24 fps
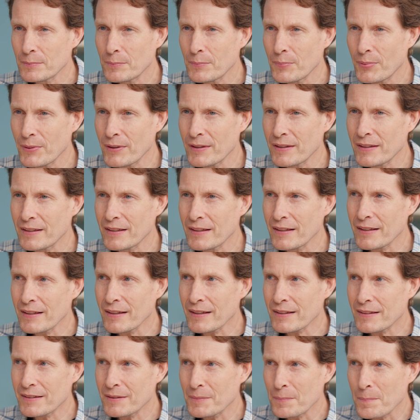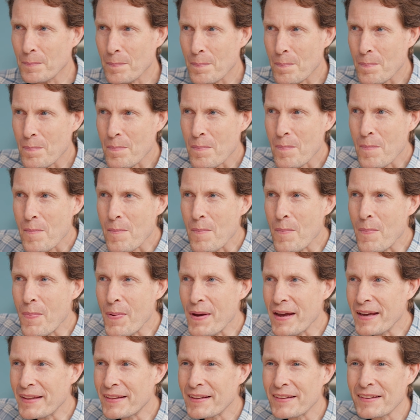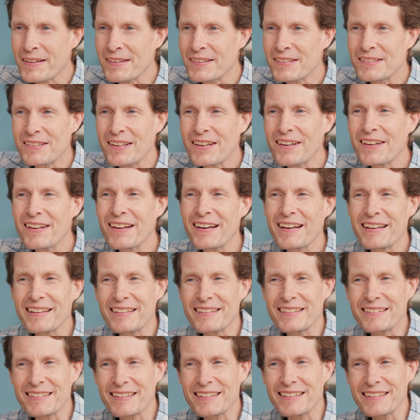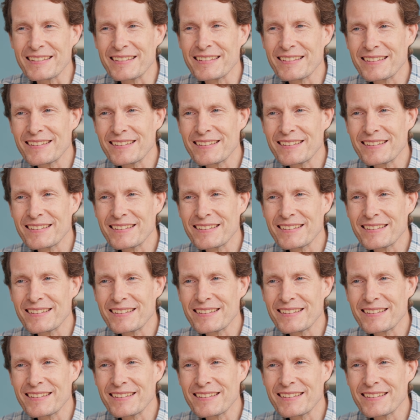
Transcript: but I'd like to bathe in the starlight as I